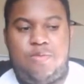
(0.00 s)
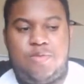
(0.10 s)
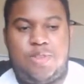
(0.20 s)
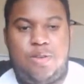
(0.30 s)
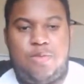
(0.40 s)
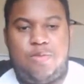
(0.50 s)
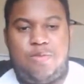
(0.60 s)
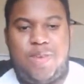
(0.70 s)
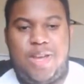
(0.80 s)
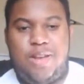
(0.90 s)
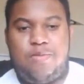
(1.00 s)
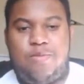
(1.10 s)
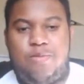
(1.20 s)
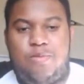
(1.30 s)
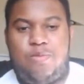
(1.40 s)
So to
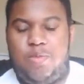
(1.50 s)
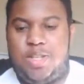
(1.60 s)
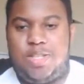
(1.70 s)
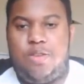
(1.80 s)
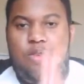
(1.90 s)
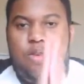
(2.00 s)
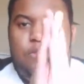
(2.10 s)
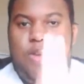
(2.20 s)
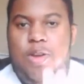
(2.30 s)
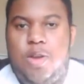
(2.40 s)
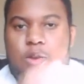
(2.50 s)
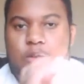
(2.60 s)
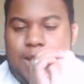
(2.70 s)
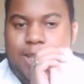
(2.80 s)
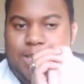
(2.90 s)
begin, let's go off
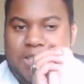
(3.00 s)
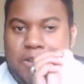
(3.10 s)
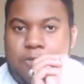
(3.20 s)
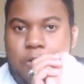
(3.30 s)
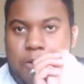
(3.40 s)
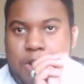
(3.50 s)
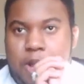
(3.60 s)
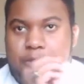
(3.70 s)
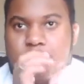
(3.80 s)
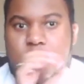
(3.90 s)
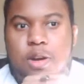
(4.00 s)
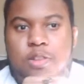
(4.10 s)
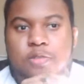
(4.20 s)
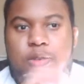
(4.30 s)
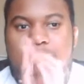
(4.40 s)
this. Four top
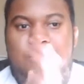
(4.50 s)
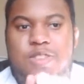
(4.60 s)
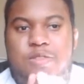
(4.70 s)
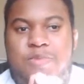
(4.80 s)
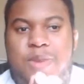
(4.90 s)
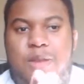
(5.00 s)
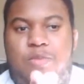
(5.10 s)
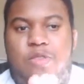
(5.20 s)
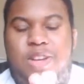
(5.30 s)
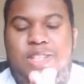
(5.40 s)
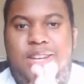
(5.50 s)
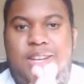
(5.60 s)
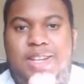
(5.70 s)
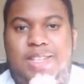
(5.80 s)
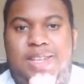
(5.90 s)
stars from New Japan Pro
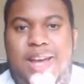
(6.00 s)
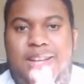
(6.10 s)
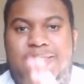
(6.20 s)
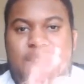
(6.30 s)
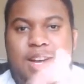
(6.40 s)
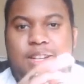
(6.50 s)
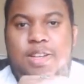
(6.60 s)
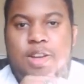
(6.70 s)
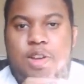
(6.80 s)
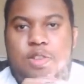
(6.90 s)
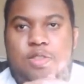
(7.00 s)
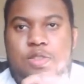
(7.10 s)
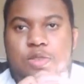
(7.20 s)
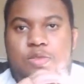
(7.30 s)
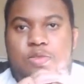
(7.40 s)
Wrestling just got signed
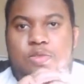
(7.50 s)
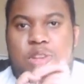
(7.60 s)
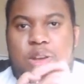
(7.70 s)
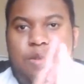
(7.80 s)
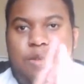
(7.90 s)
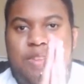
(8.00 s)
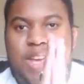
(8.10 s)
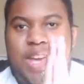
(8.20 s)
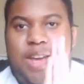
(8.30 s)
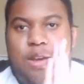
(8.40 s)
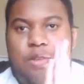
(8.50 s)
to WWE: